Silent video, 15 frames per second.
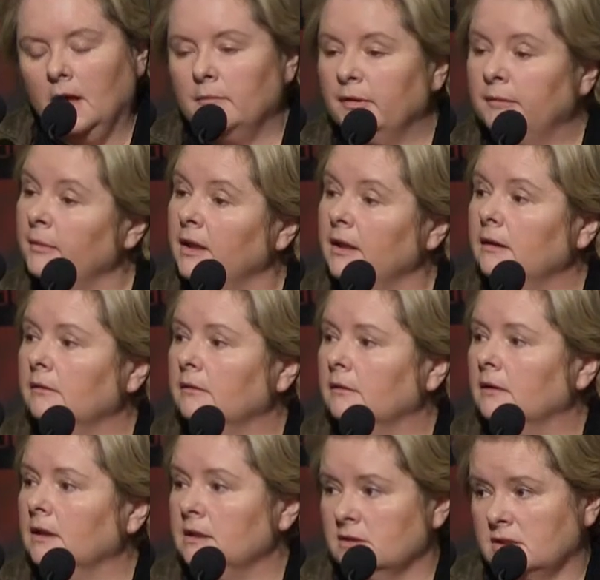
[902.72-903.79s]
But my
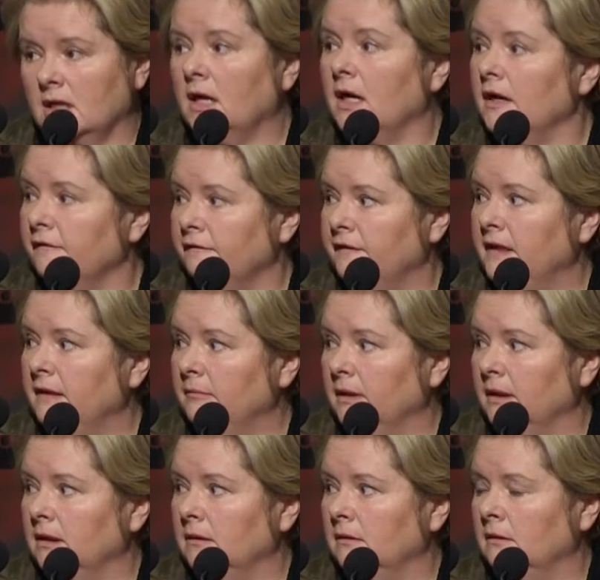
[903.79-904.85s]
entire
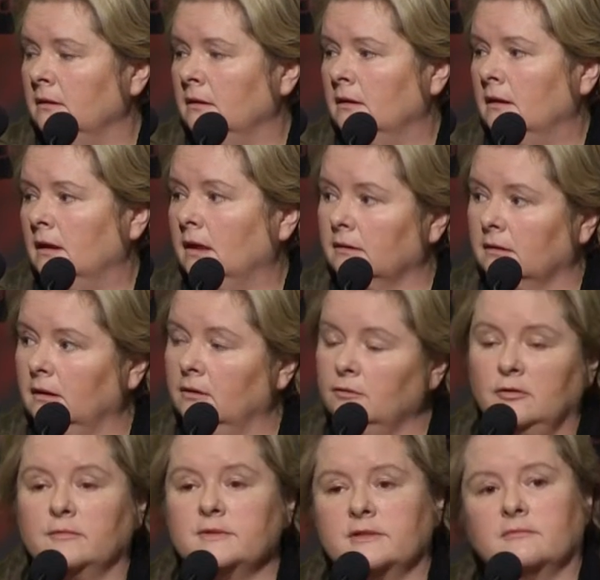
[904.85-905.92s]
family, at
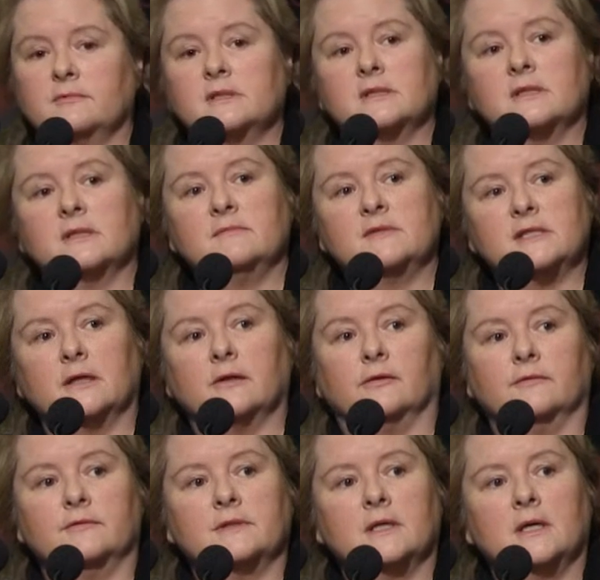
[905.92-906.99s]
enormous risk to
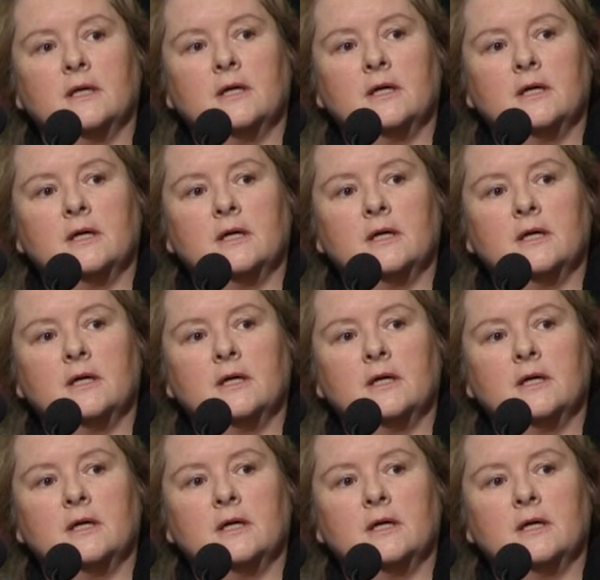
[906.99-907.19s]
themselves,